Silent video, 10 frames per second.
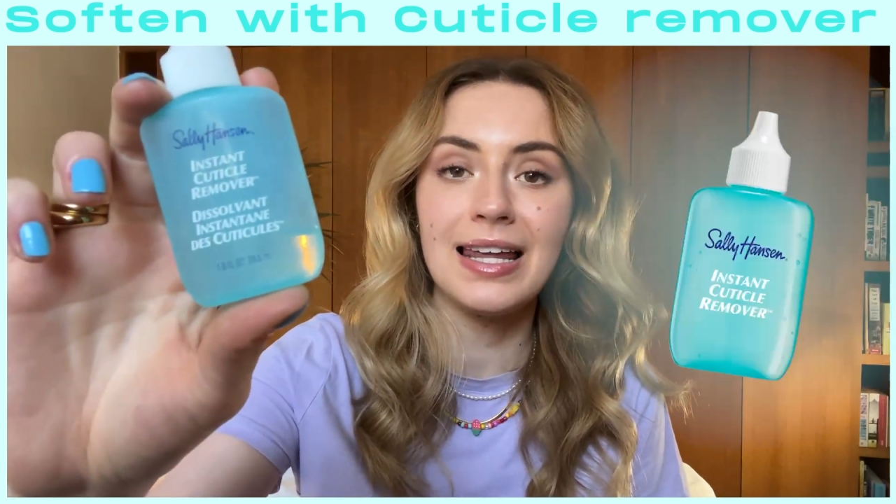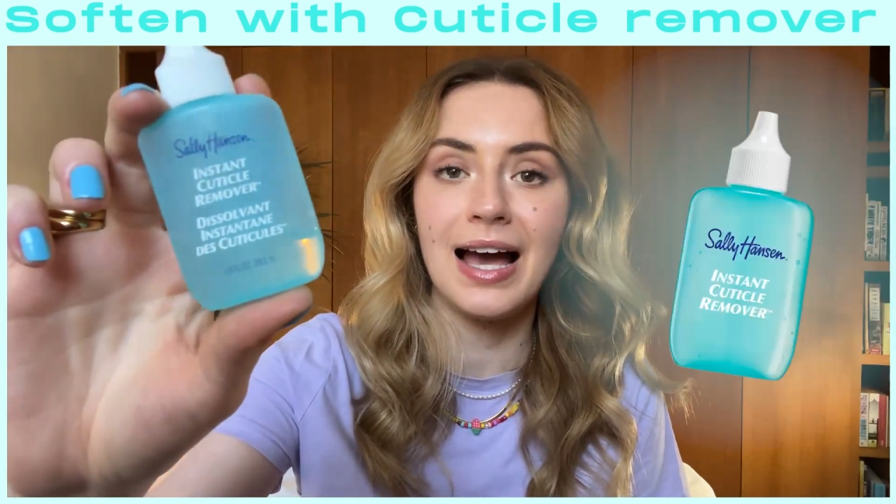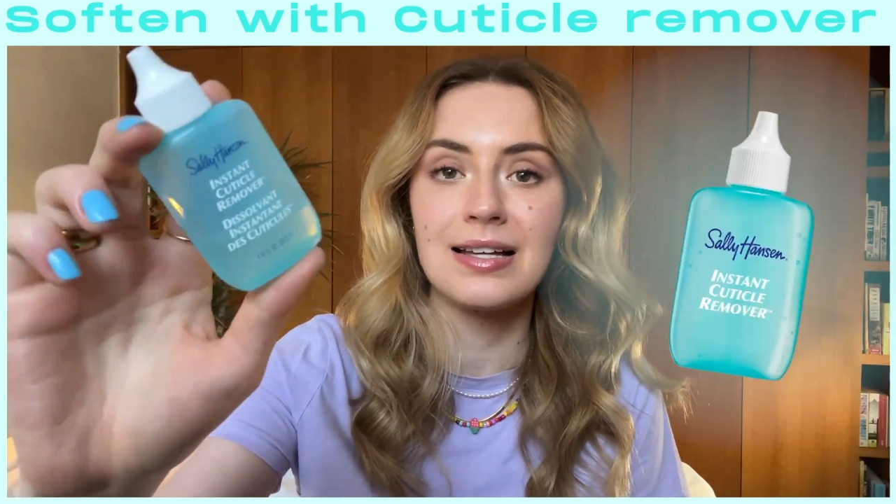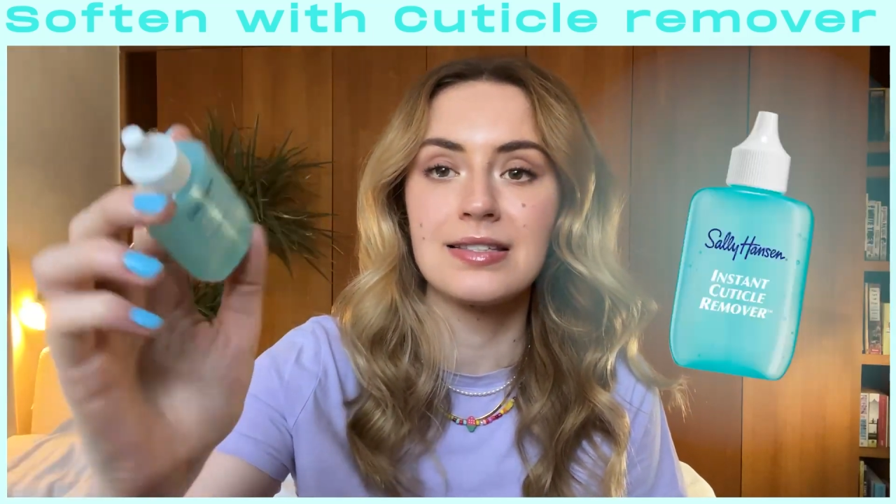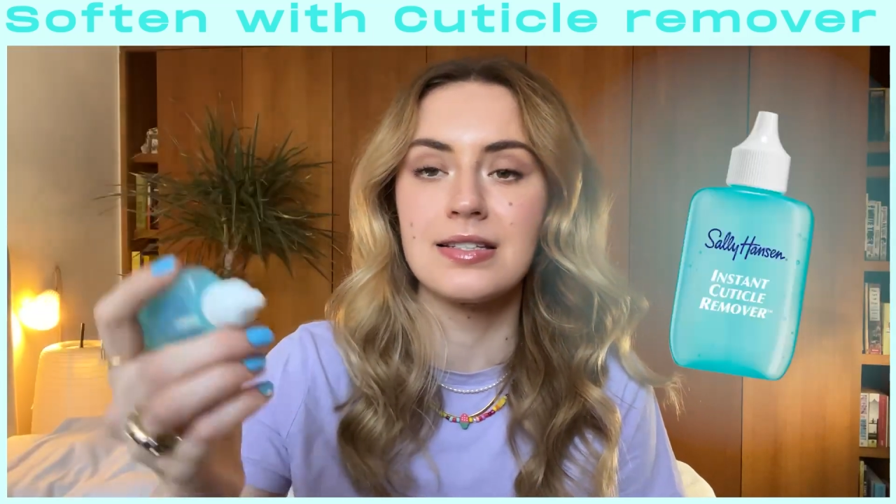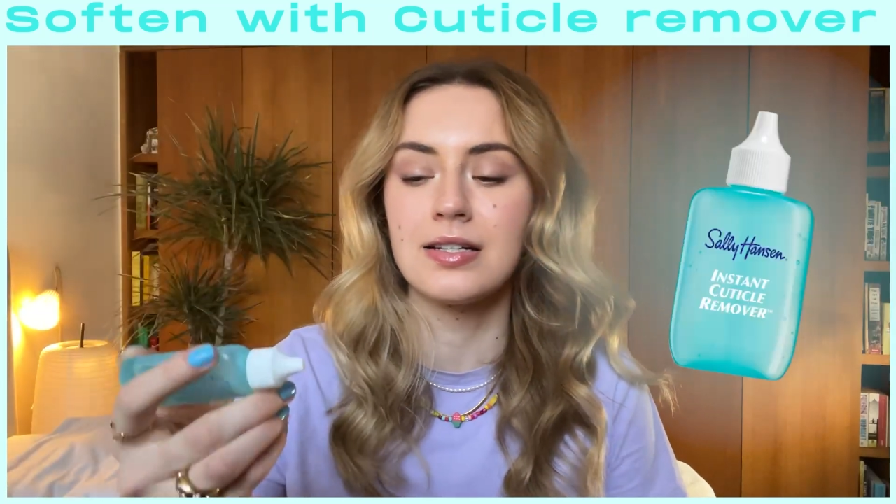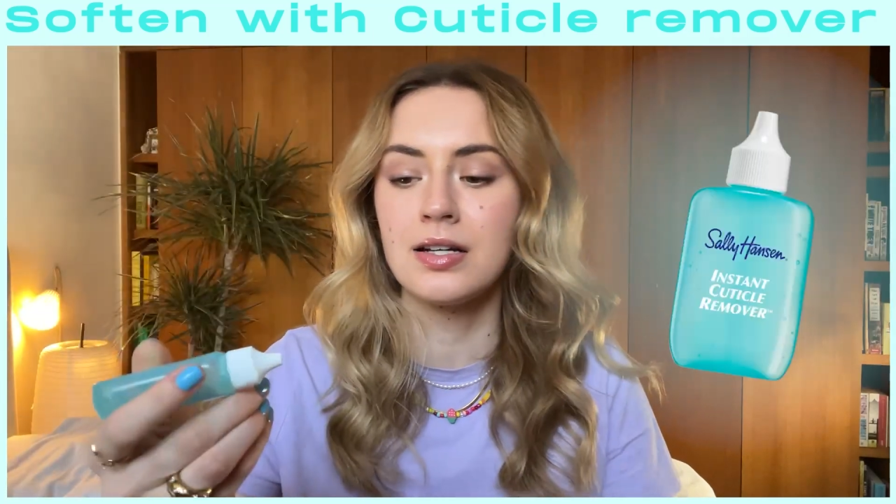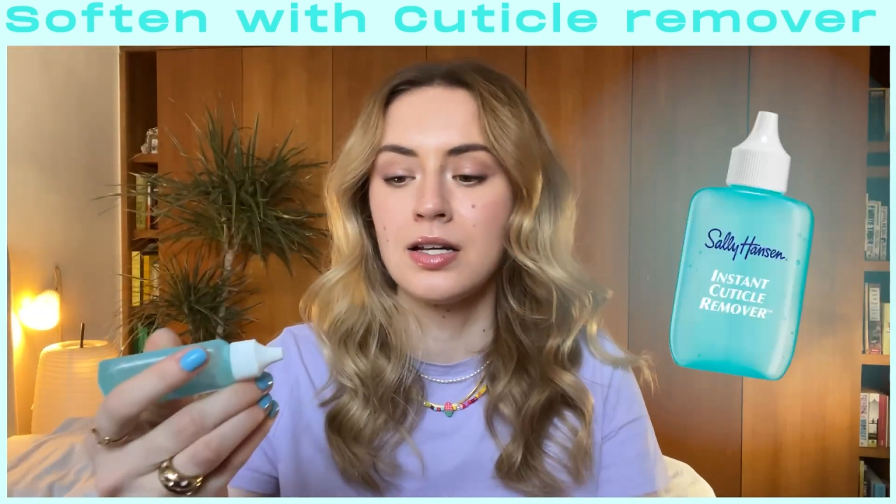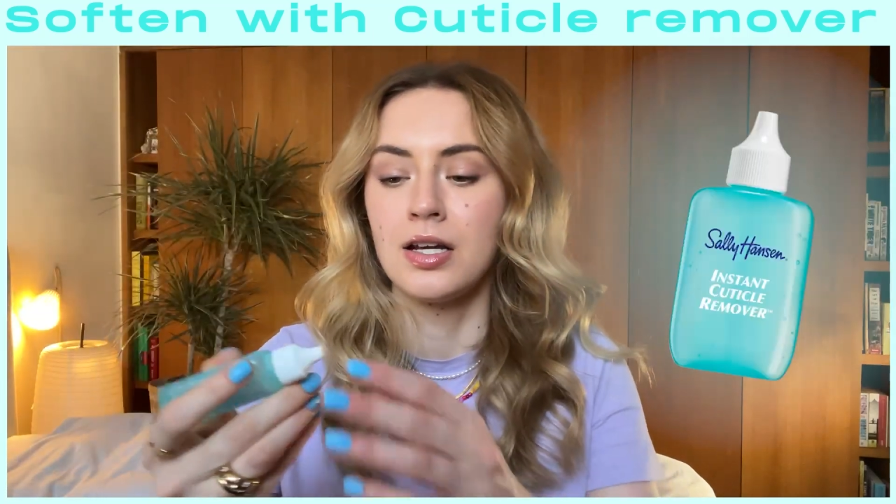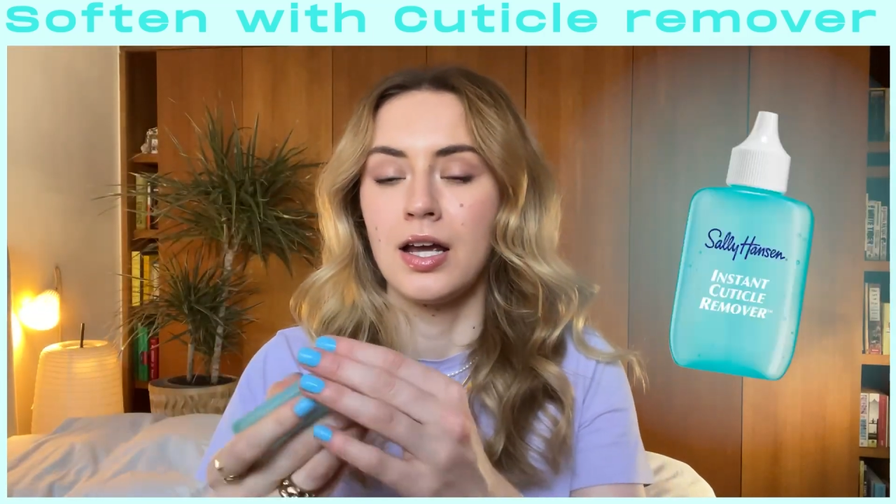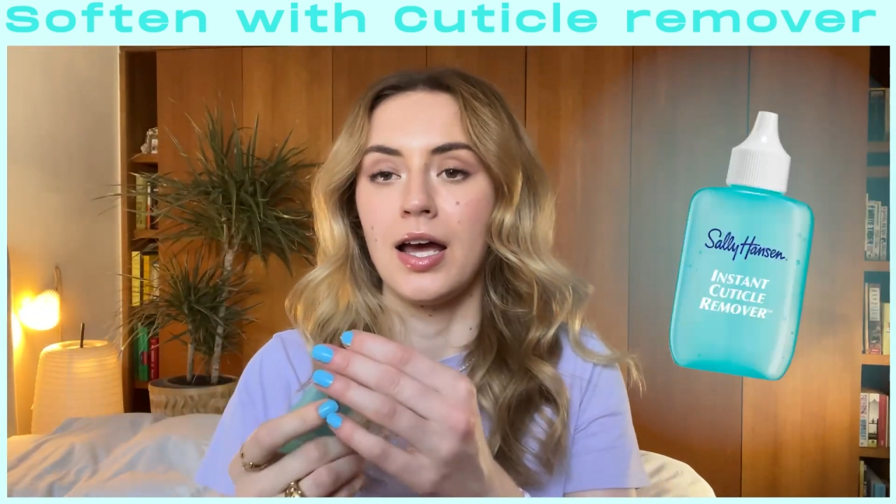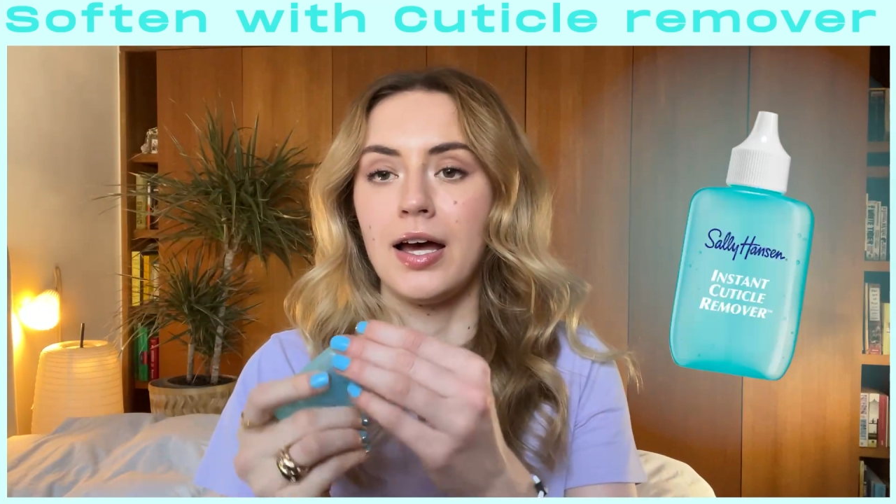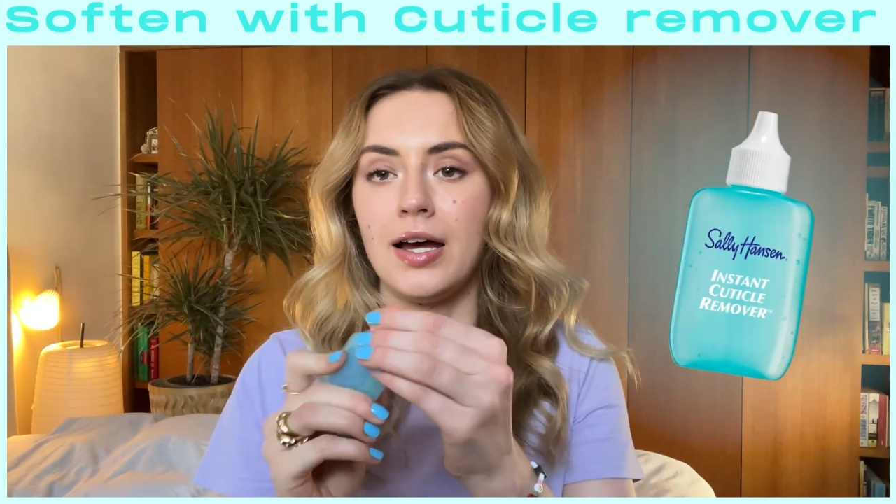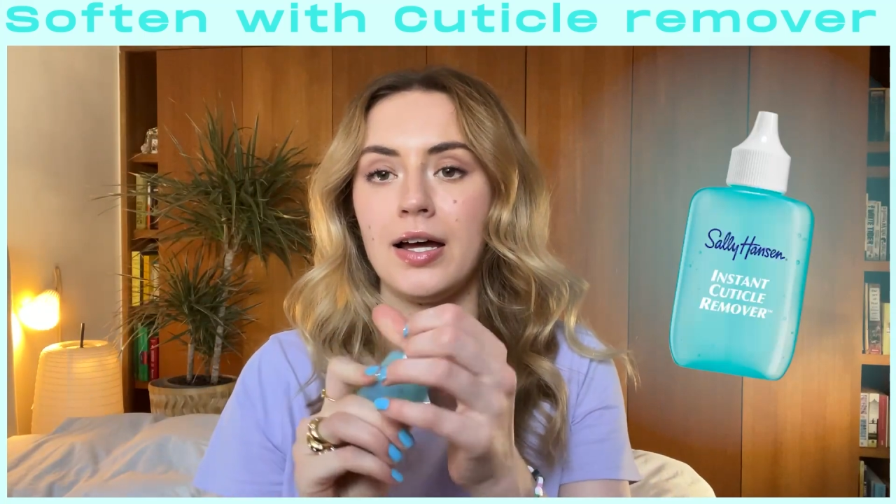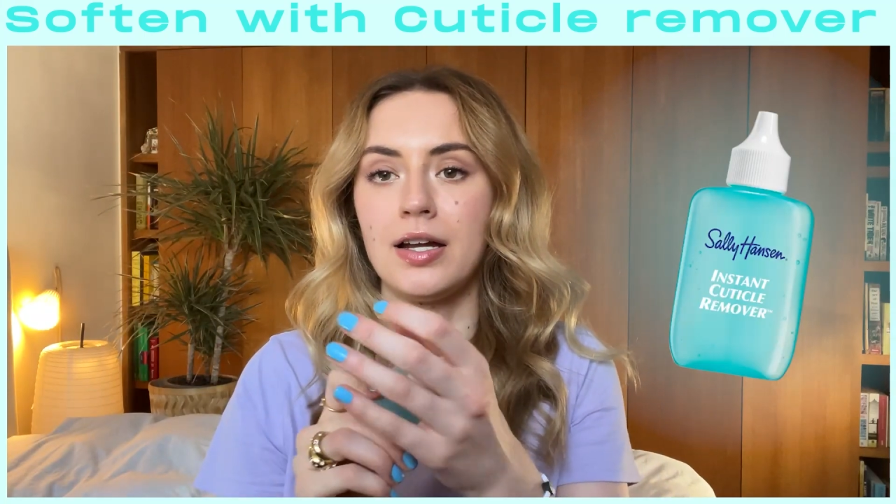Hansen
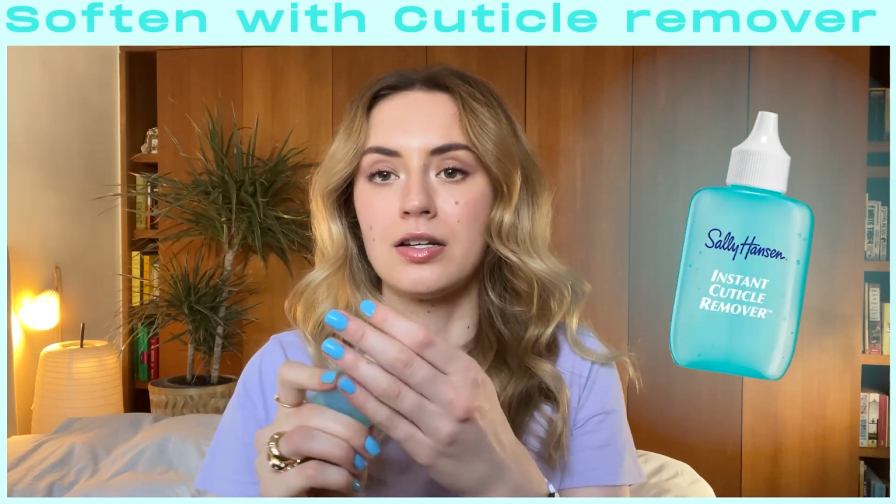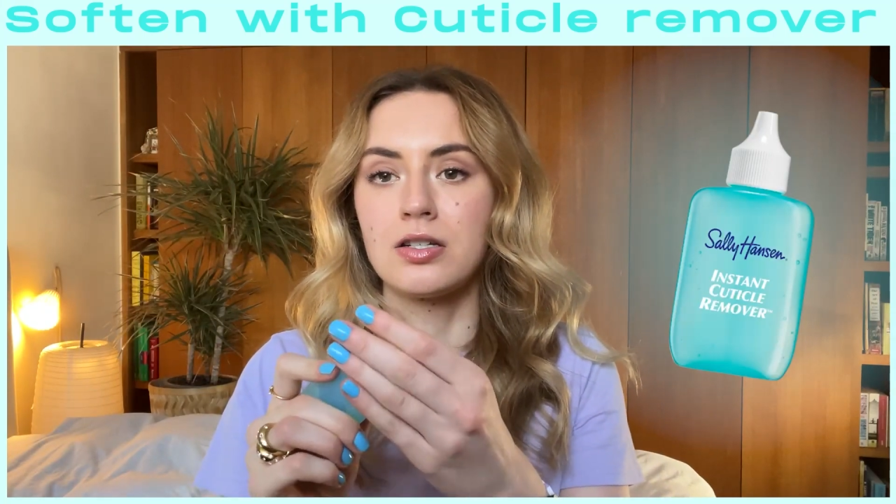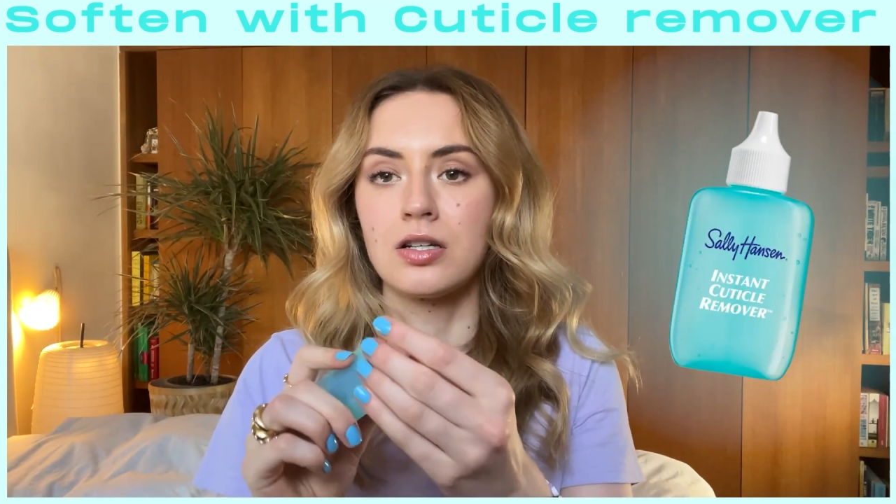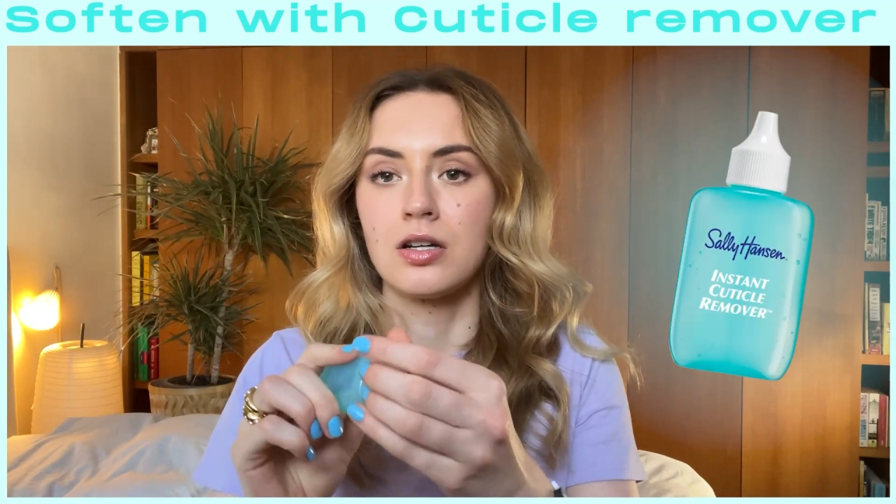and